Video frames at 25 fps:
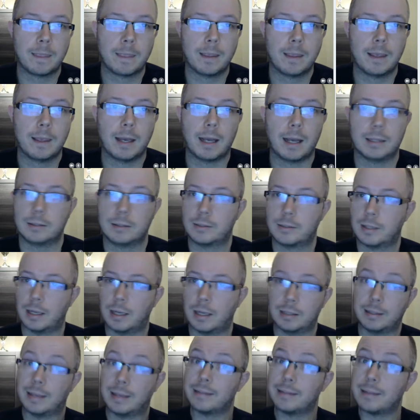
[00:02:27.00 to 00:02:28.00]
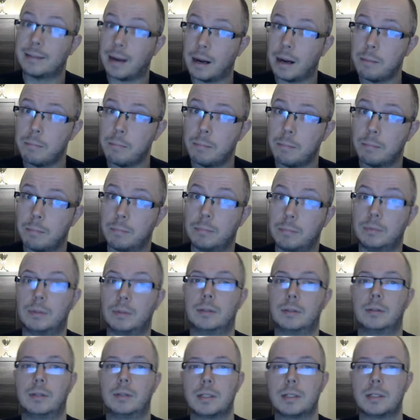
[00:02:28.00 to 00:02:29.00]
And at that time,
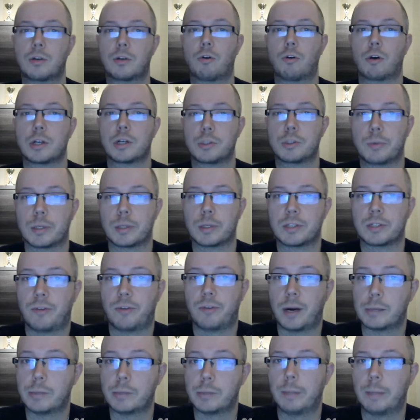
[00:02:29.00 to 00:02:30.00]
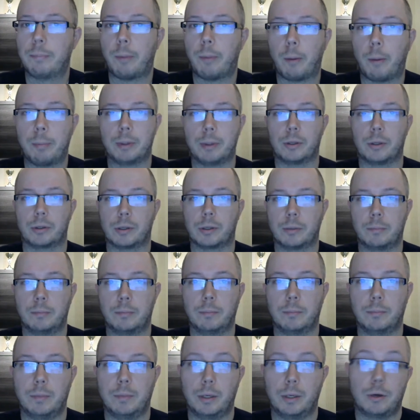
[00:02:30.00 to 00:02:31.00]
this course was very popular
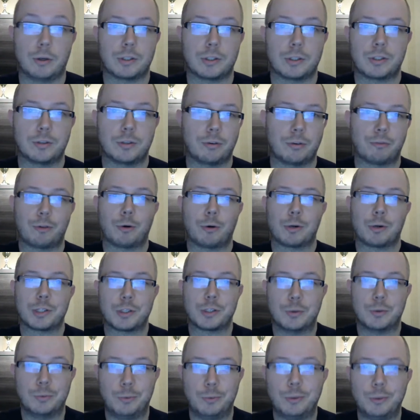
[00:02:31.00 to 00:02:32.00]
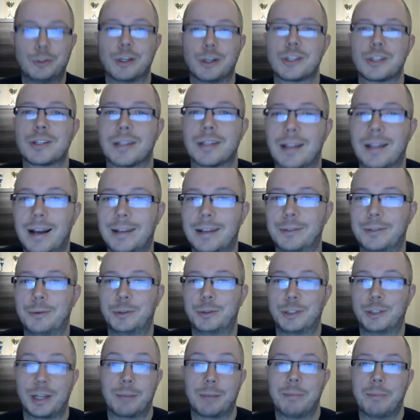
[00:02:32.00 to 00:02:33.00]
because, of course, who doesn't like to
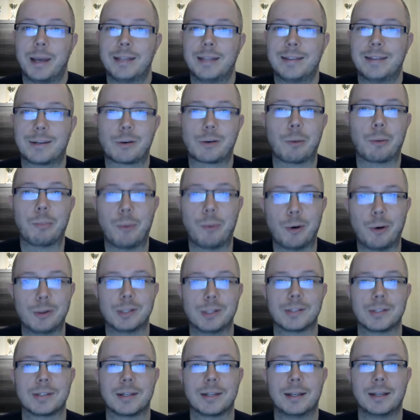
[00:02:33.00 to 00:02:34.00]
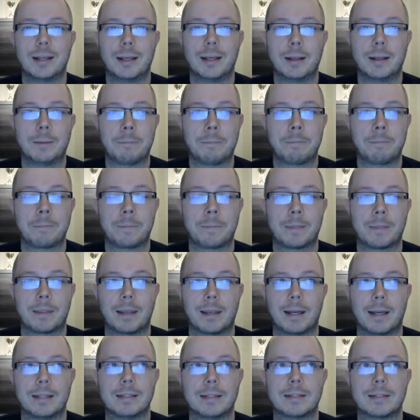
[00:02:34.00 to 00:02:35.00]
checkmate their opponent?
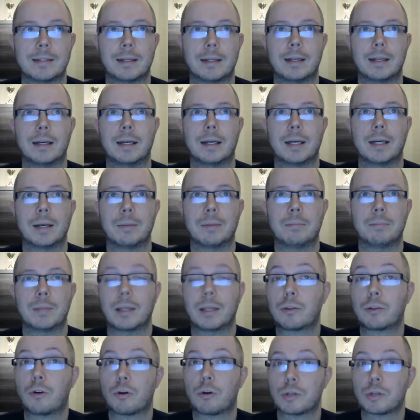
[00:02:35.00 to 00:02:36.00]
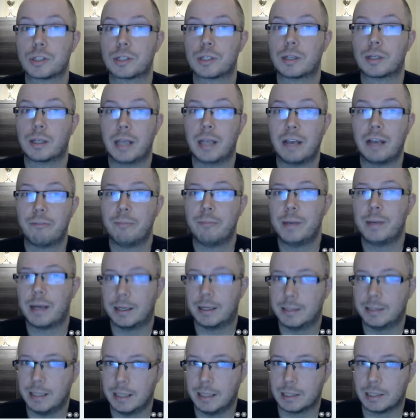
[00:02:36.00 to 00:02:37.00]
And that course gave me
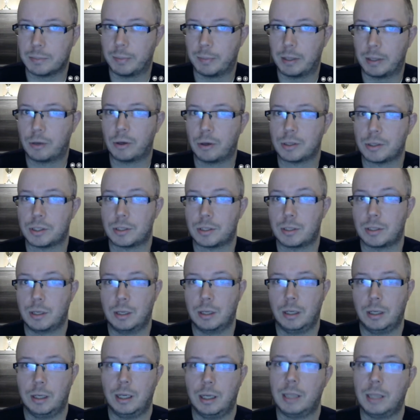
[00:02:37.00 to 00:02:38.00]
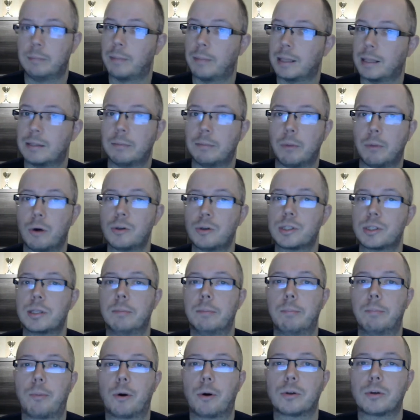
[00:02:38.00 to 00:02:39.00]
ideas because it met the most
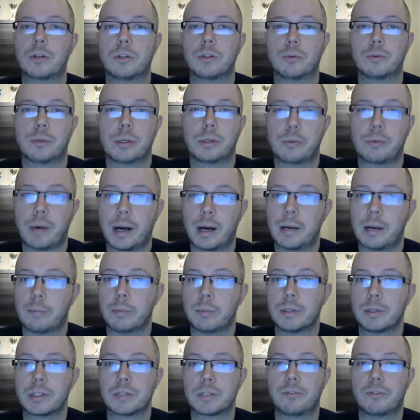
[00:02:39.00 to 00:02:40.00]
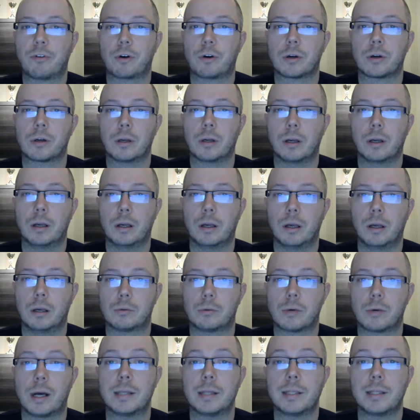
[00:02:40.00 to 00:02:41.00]
important requirements for
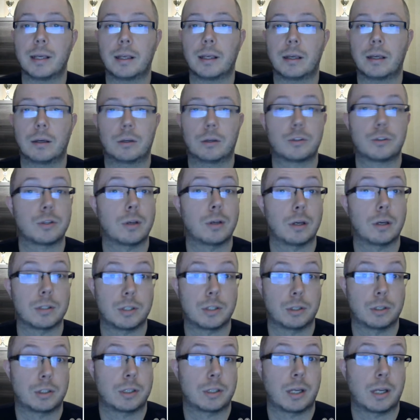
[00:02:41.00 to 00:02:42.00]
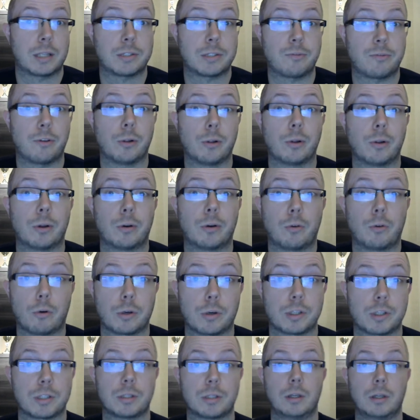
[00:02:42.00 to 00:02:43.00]
writing a successful
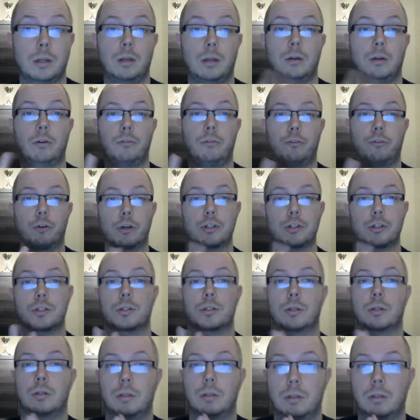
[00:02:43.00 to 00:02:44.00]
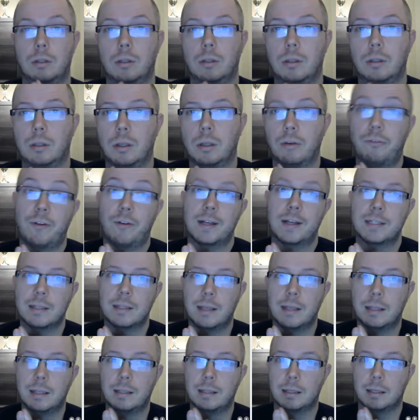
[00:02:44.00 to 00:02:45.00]
course. First, a
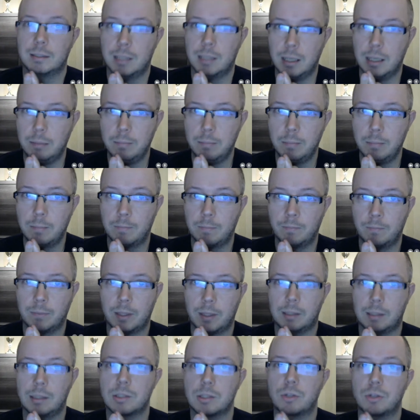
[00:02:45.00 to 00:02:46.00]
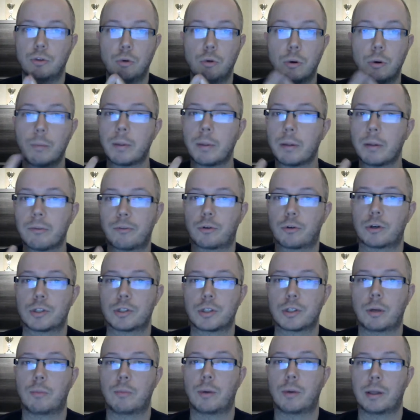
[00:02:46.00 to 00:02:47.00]
fascinating theme that is doable for
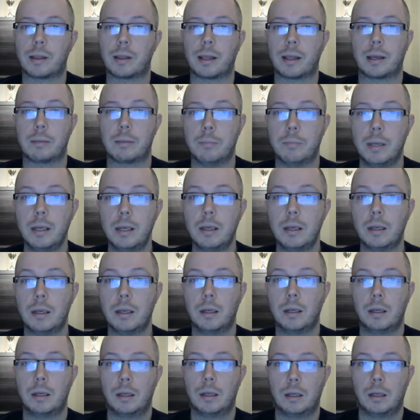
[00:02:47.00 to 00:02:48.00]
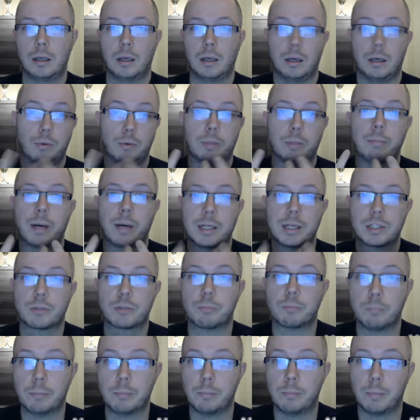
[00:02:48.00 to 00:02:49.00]
someone like me with
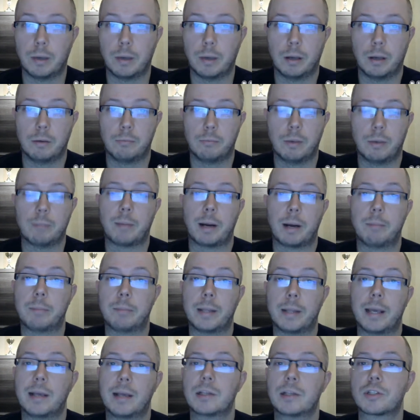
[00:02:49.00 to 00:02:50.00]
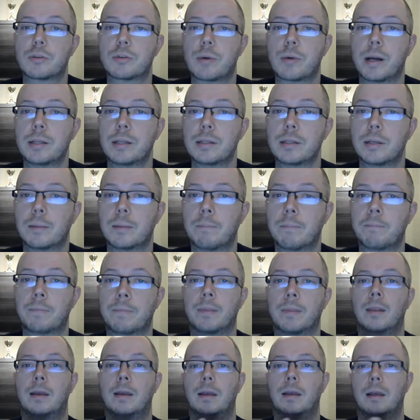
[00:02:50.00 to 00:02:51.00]
my playing strength.
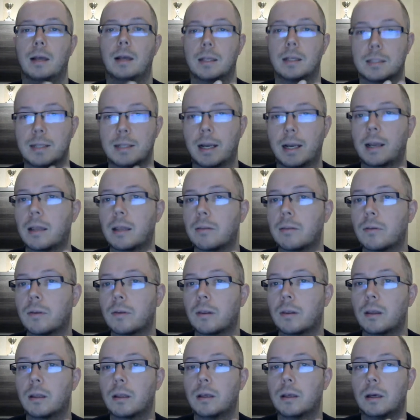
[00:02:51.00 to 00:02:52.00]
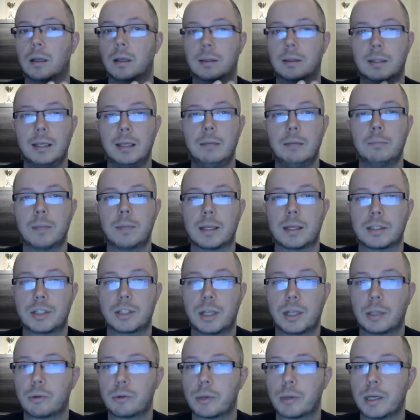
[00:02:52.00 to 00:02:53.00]
And second, a theme that
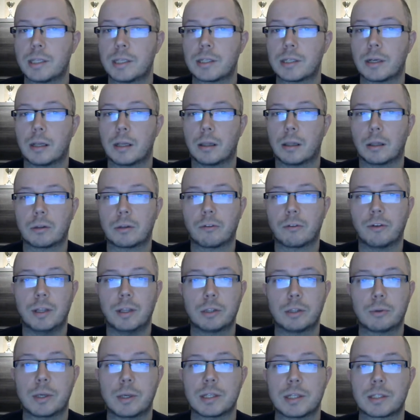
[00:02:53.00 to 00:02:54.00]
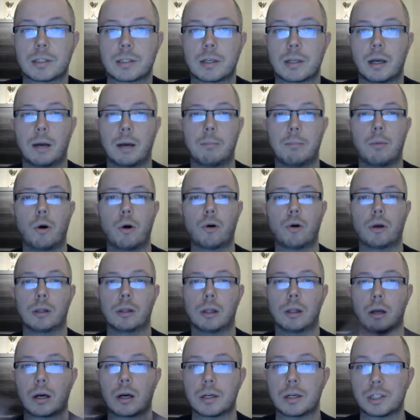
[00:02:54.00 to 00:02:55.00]
generates a lot of interest among a
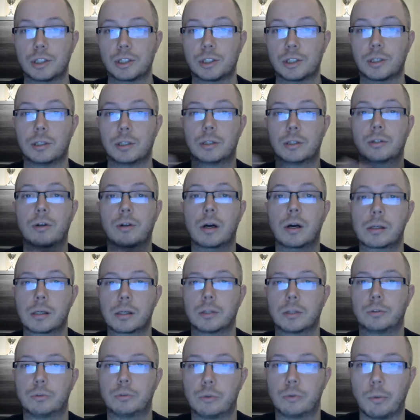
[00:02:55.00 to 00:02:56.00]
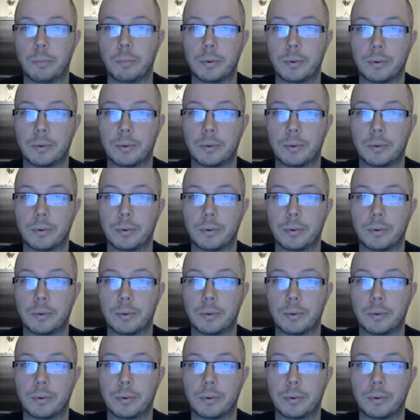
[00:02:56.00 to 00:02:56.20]
large target group.